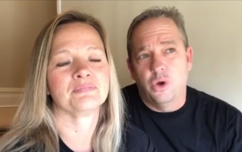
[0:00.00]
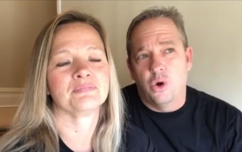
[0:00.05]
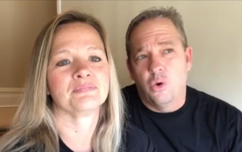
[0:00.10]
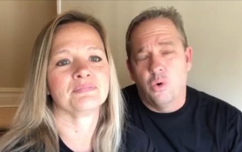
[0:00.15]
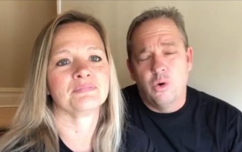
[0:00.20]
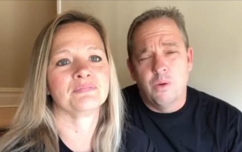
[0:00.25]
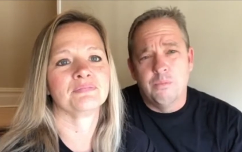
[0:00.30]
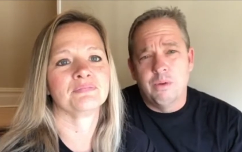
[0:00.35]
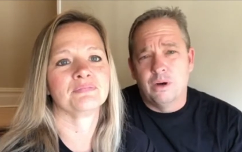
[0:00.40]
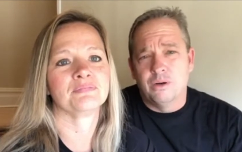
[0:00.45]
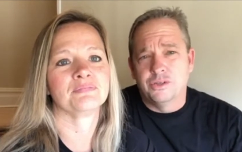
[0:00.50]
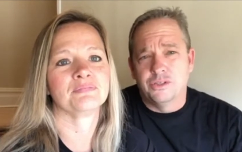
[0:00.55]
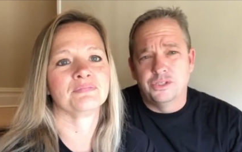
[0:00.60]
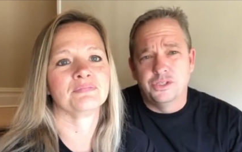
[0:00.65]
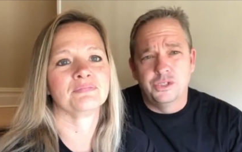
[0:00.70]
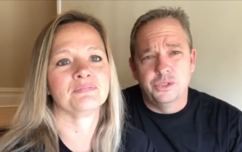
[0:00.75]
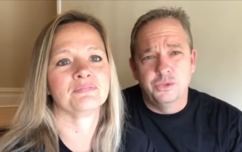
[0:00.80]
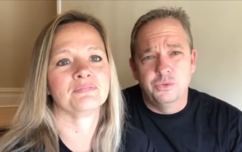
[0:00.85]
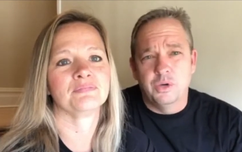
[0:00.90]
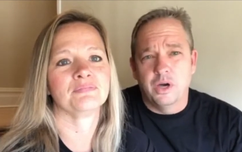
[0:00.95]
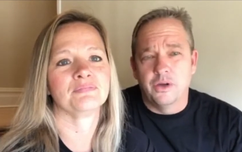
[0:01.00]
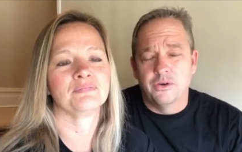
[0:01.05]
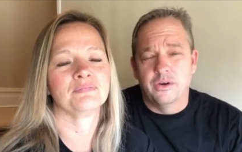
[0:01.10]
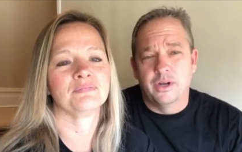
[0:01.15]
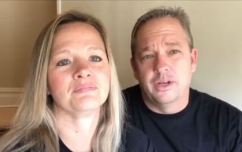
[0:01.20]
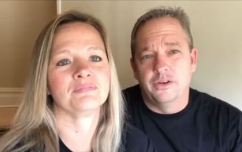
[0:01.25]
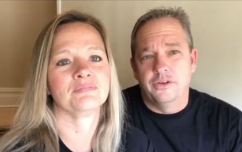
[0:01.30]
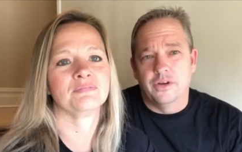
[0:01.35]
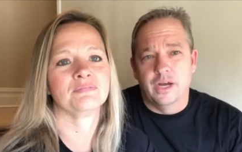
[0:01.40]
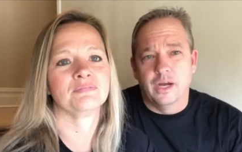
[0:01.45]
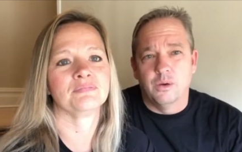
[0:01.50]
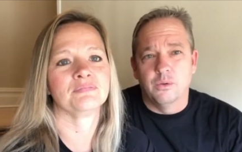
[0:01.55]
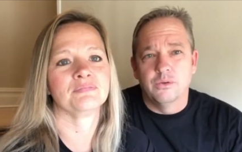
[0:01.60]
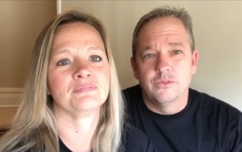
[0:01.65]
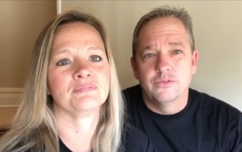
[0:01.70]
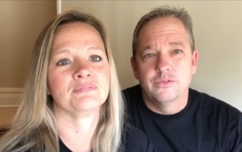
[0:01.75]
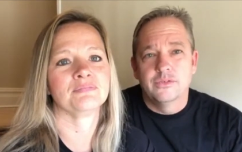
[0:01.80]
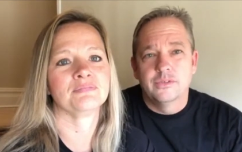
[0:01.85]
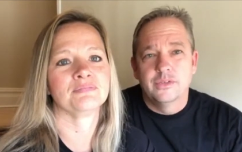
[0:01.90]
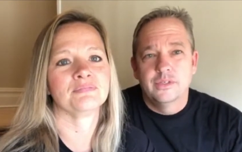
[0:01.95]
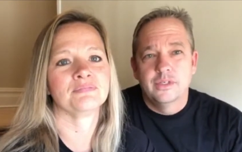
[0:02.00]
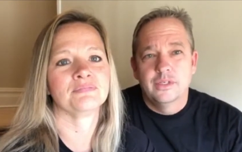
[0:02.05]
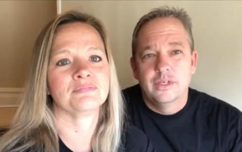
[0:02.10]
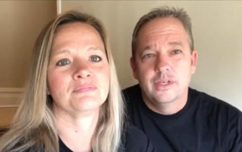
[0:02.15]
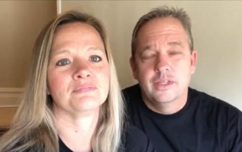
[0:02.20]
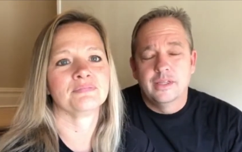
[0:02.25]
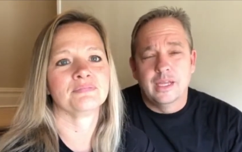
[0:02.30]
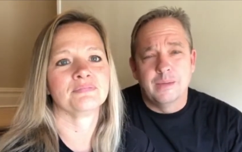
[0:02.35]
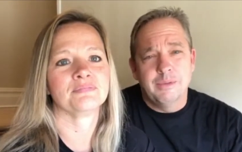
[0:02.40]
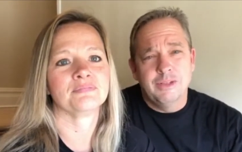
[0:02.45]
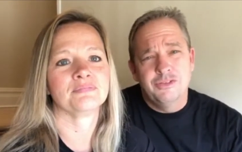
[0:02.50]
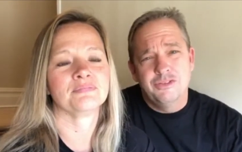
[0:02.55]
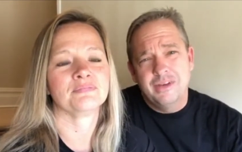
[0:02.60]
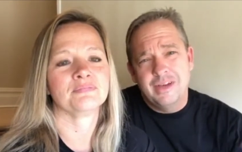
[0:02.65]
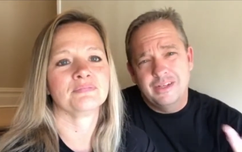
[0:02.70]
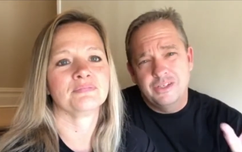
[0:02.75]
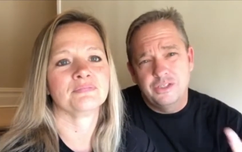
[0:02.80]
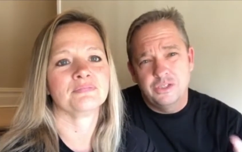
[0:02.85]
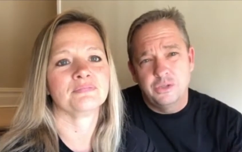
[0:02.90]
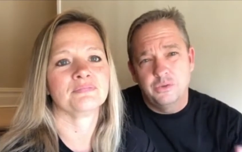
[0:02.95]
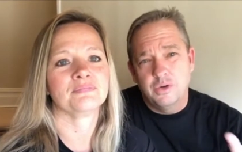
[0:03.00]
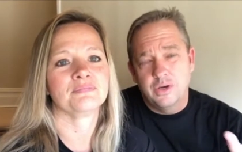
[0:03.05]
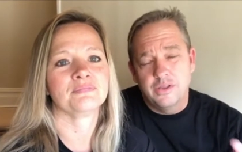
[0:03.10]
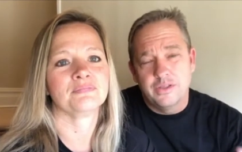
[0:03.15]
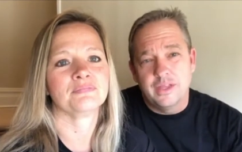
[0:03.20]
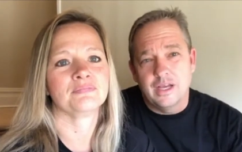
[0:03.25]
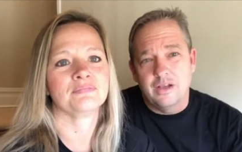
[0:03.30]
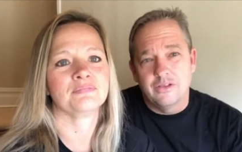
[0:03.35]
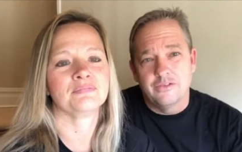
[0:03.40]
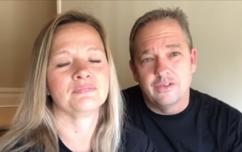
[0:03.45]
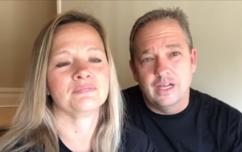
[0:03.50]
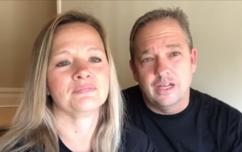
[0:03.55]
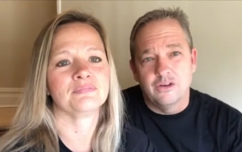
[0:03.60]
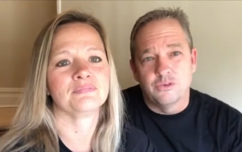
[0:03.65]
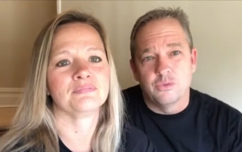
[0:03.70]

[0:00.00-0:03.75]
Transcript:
Speaker 1: owe about two hundred thousand dollars on your house. That means you got two hundred thousand dollars